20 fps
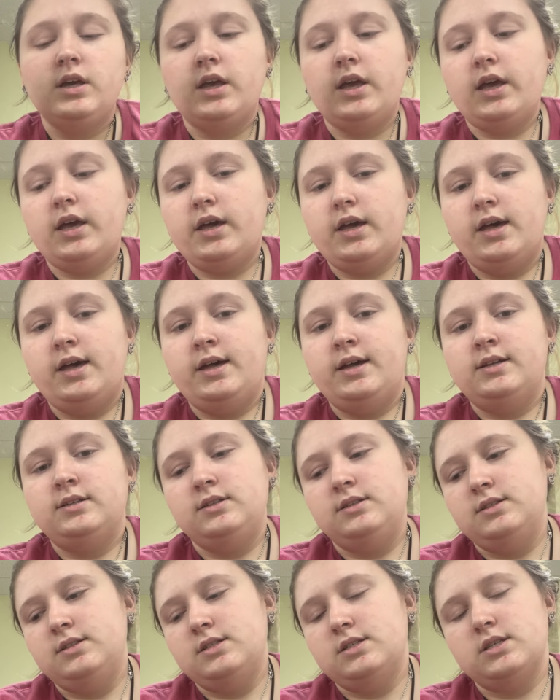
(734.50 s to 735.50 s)

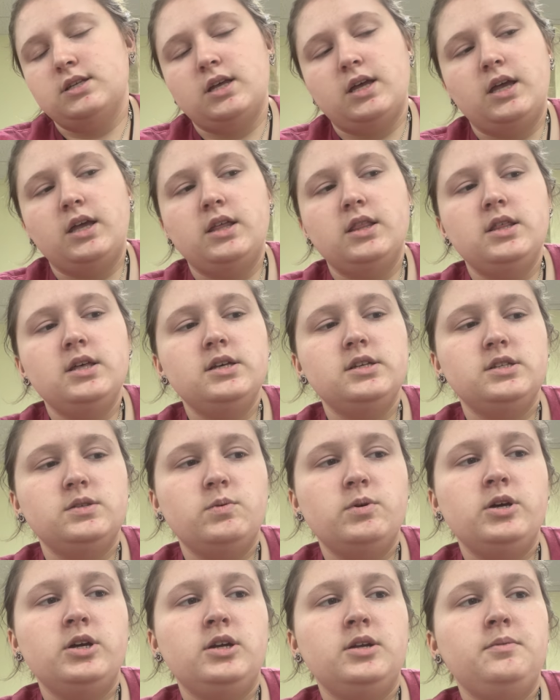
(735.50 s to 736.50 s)
and like this
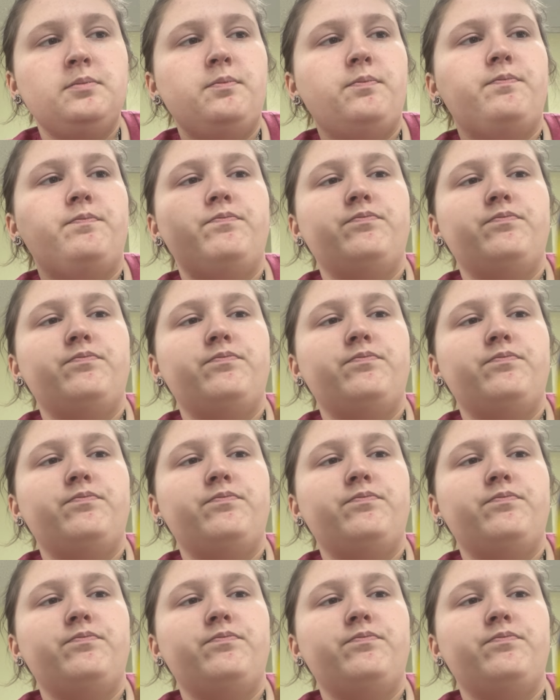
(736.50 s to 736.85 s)
one.